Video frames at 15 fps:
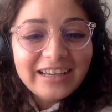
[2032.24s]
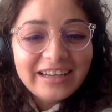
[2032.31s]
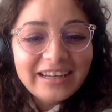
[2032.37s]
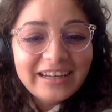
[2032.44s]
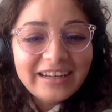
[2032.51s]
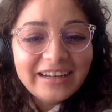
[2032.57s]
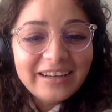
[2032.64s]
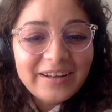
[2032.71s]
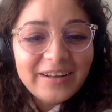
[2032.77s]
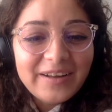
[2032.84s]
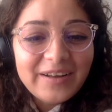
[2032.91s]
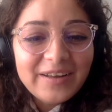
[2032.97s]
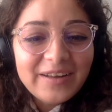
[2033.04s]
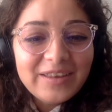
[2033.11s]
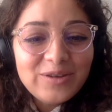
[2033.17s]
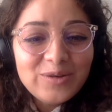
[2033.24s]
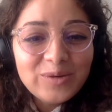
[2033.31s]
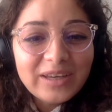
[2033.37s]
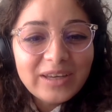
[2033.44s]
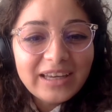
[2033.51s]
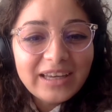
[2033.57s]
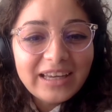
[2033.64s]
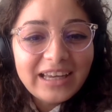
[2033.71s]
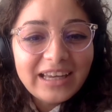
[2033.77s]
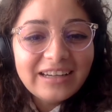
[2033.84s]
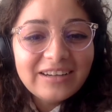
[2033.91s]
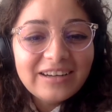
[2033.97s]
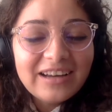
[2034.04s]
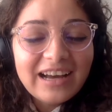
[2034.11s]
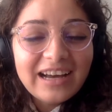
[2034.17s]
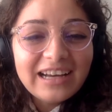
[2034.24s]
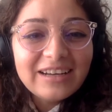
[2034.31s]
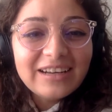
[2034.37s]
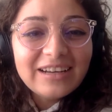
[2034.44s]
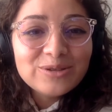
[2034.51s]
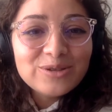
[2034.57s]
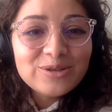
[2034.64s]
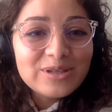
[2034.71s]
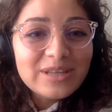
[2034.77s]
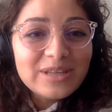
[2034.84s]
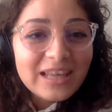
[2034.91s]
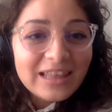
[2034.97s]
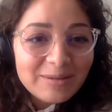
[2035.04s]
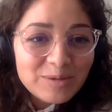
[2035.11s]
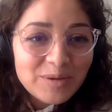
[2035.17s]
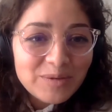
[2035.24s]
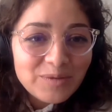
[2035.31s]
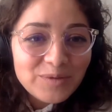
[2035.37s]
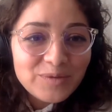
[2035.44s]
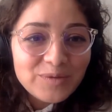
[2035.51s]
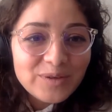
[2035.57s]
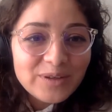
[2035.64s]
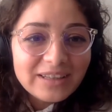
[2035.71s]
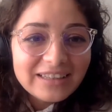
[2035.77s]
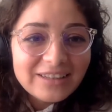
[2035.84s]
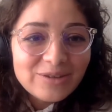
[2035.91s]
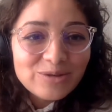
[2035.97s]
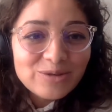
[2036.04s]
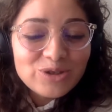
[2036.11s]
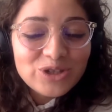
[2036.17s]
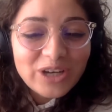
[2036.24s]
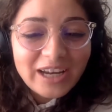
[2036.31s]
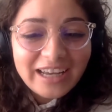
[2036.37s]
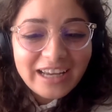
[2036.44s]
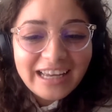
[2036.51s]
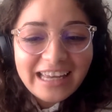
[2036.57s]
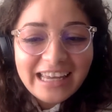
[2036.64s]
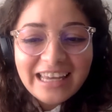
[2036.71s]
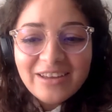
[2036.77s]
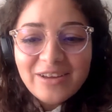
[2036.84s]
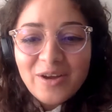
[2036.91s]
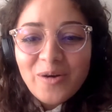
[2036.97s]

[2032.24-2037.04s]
You can also send them to me if you feel a little shy,